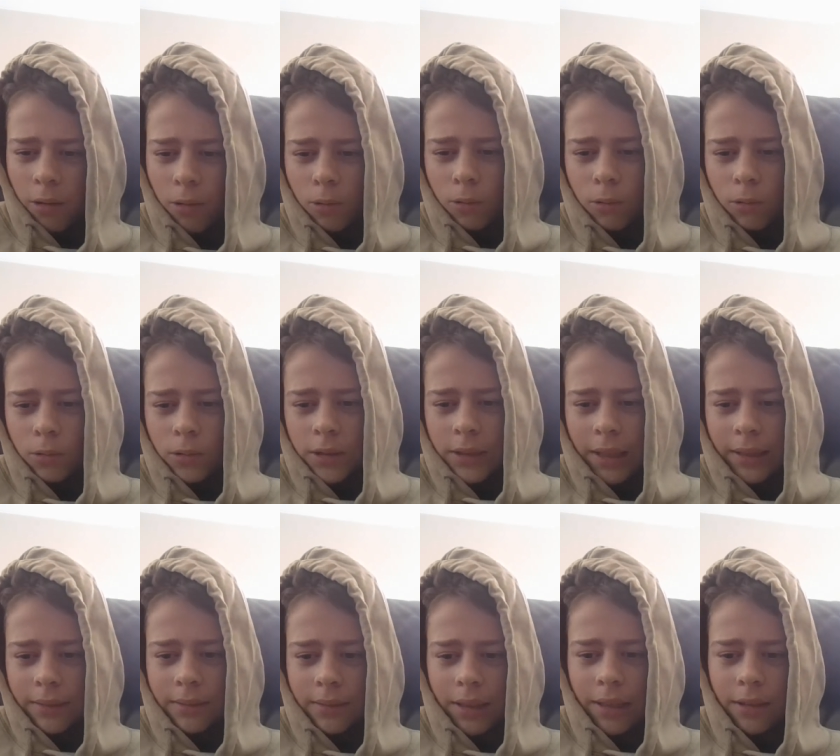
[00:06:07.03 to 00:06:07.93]
all
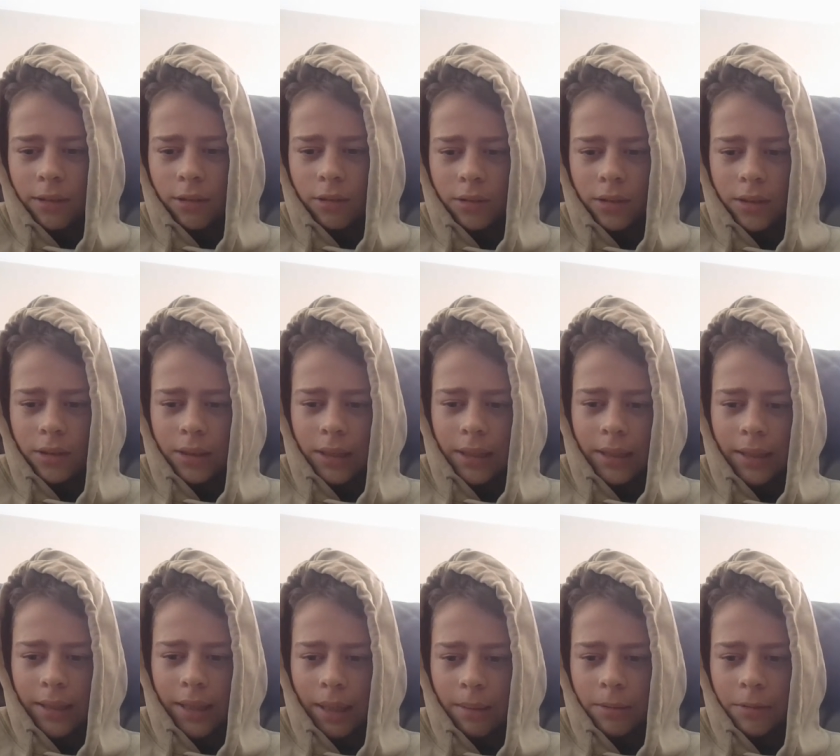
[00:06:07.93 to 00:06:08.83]
Saturday not to see
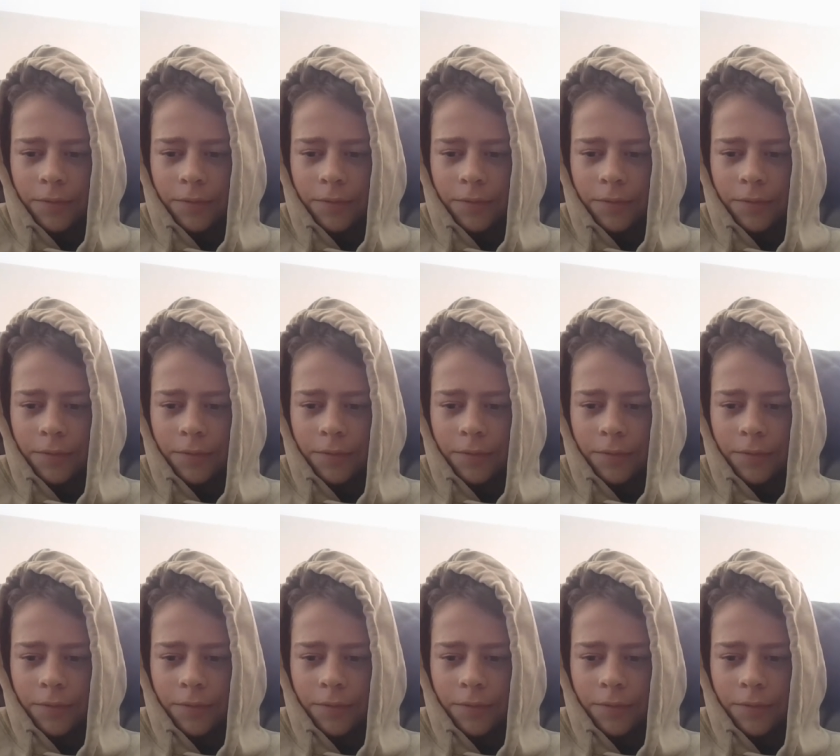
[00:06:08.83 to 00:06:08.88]
a game